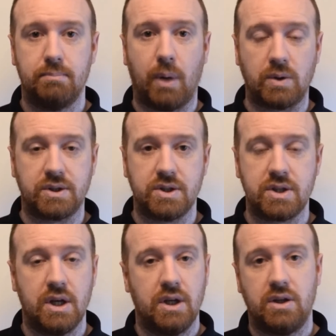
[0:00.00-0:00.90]

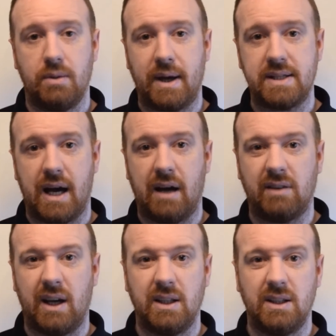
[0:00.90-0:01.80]
bolters, you might
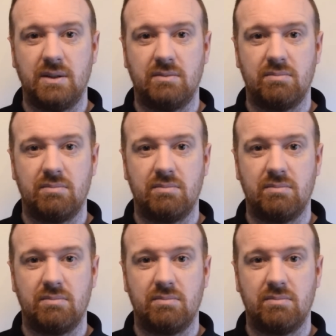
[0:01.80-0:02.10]
have a